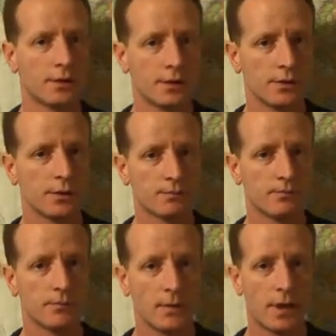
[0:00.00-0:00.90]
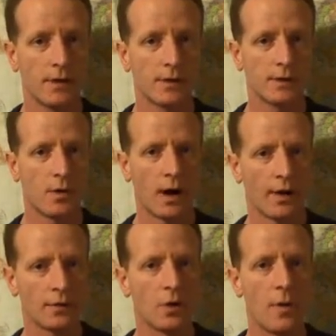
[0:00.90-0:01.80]
still some areas where I
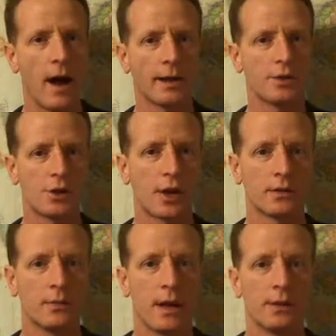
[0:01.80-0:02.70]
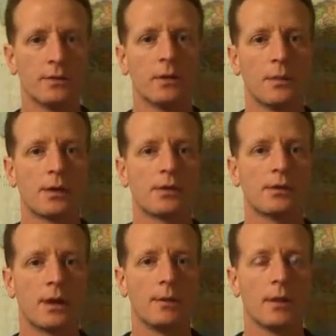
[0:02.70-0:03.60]
have to go back and check the manual and make
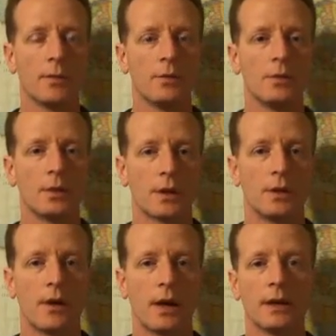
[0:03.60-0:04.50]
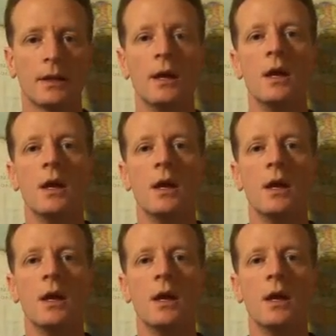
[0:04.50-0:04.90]
sure that I'm doing it correctly.